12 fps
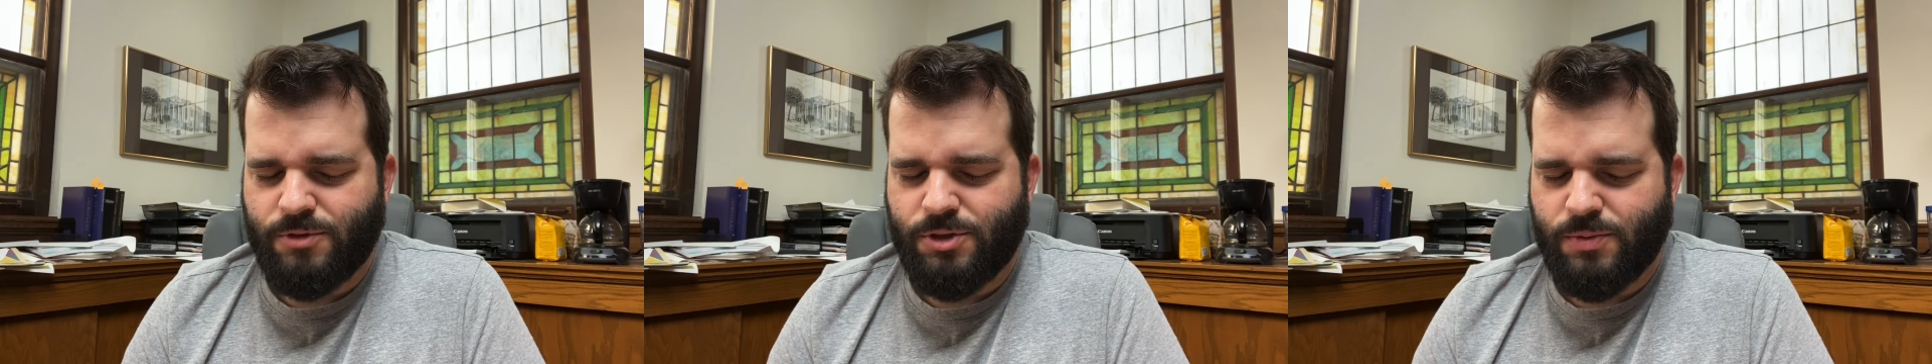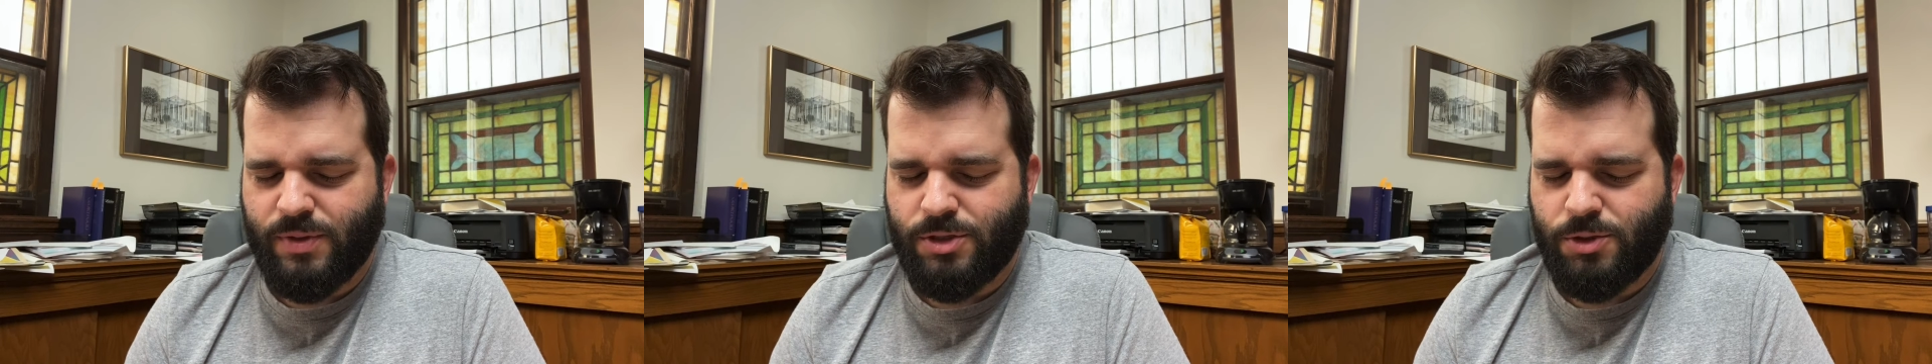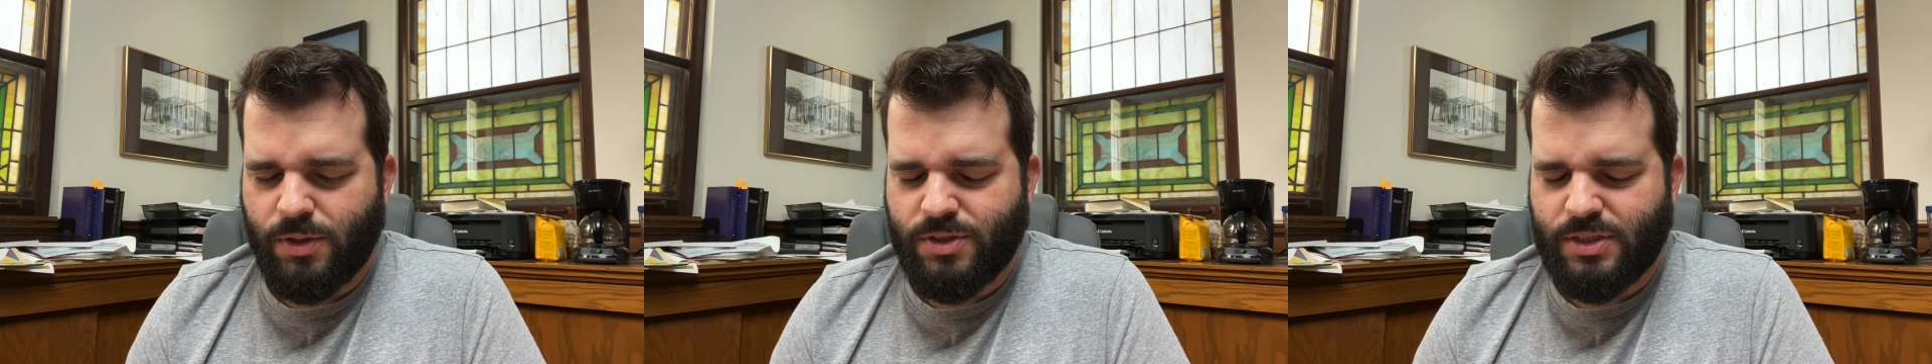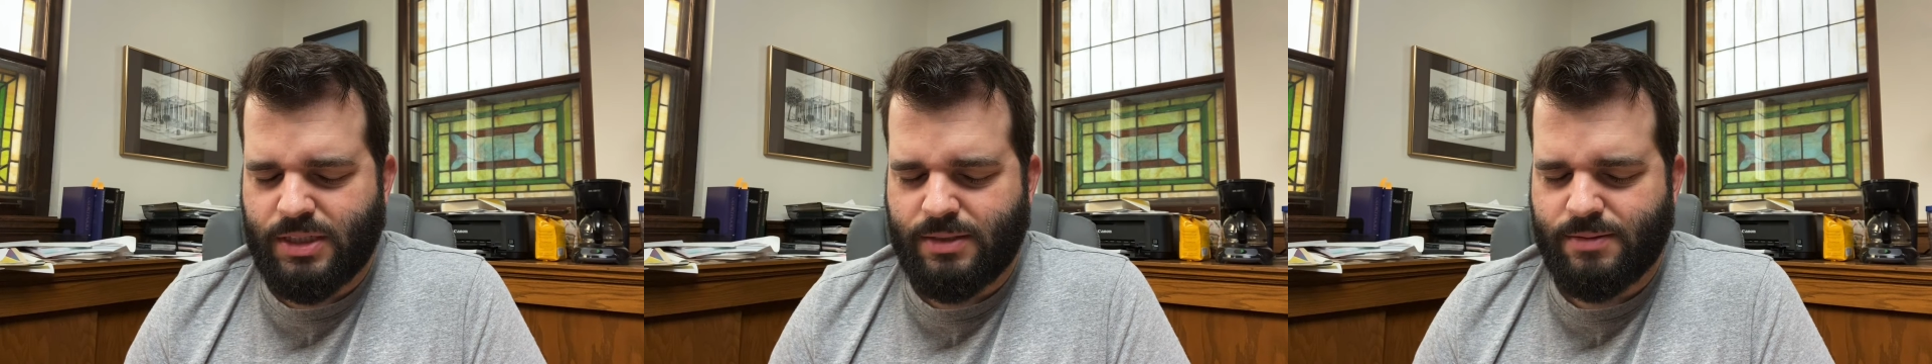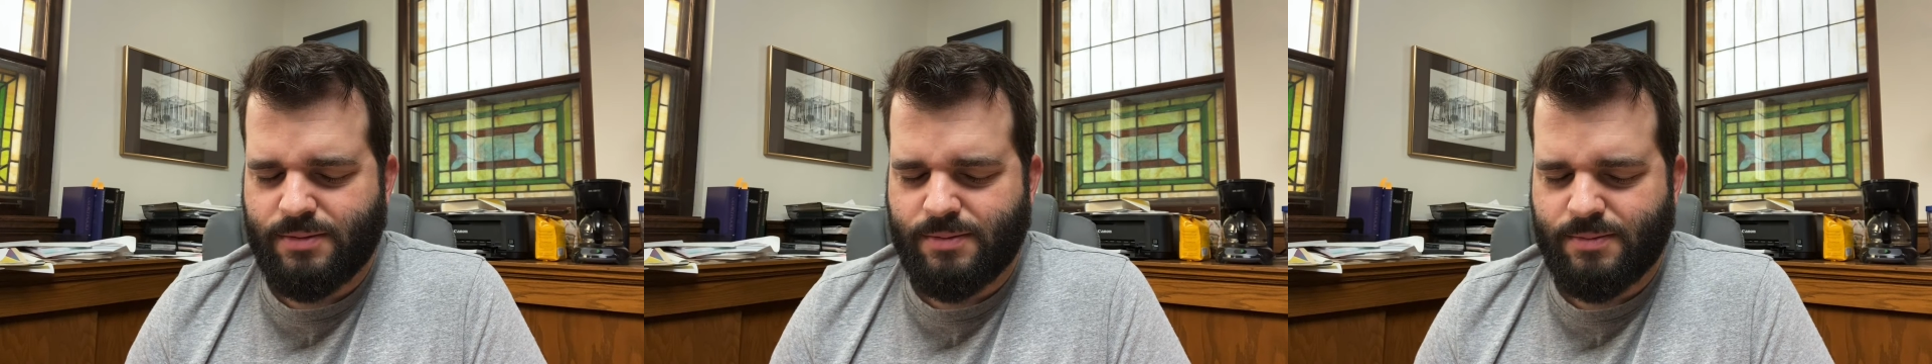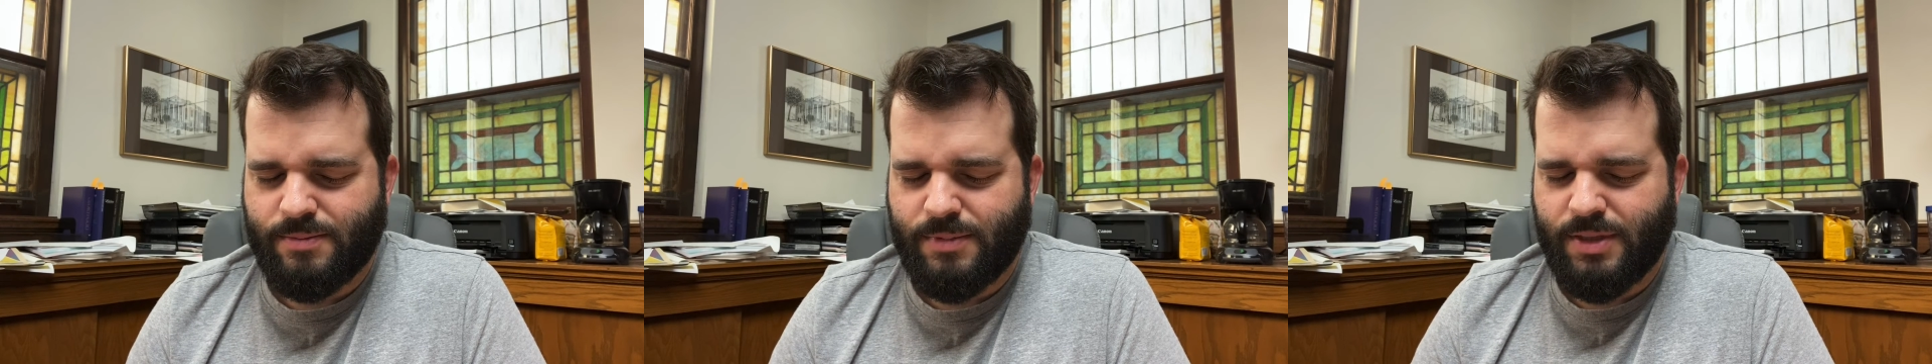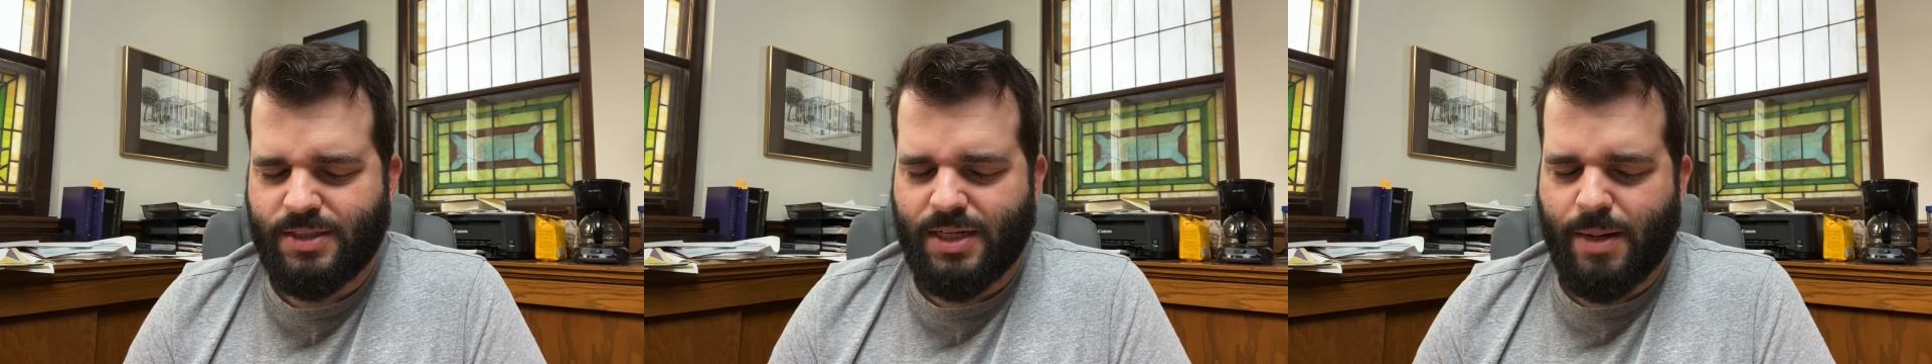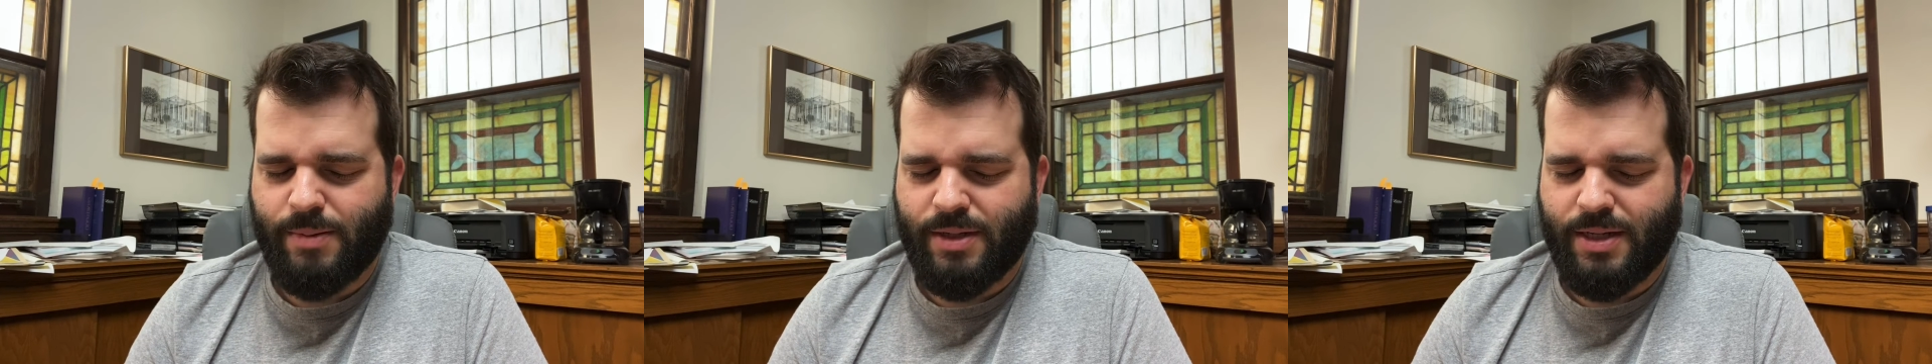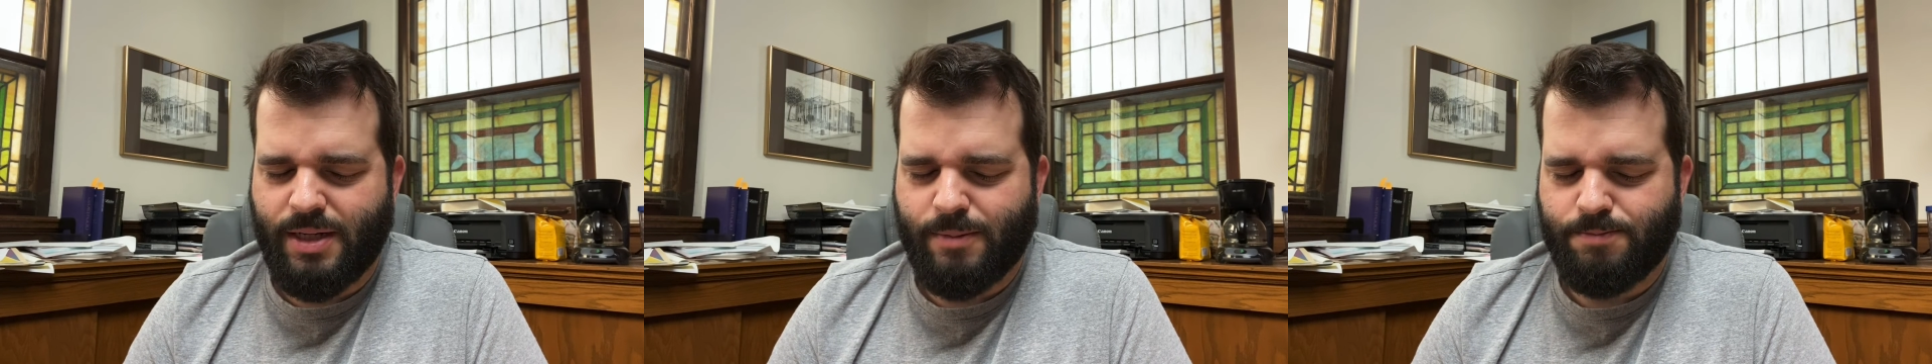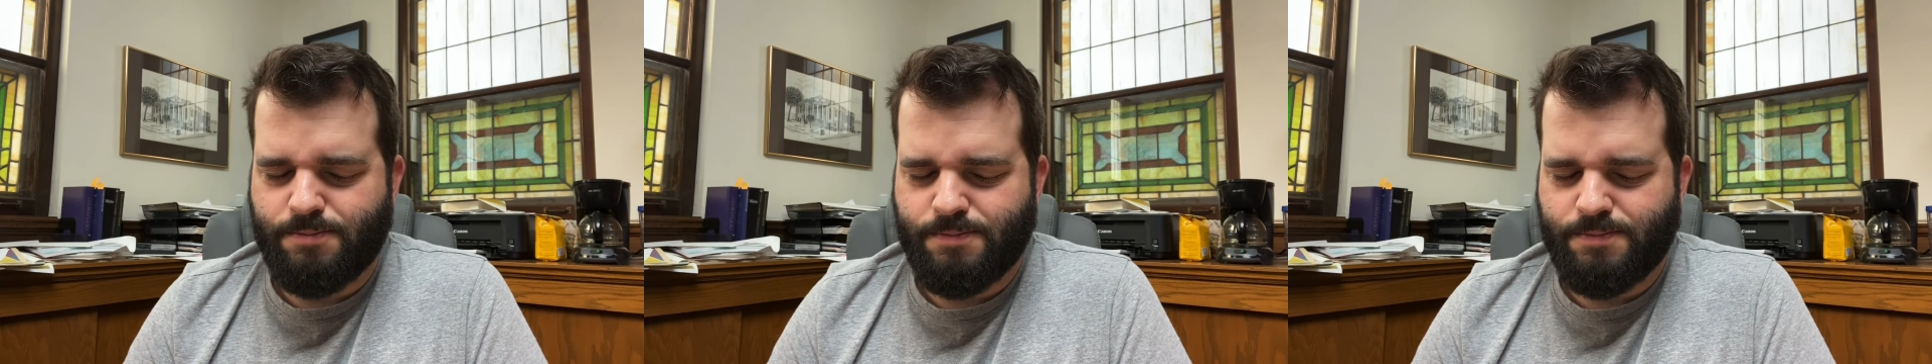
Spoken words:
rejoicing in the time to come.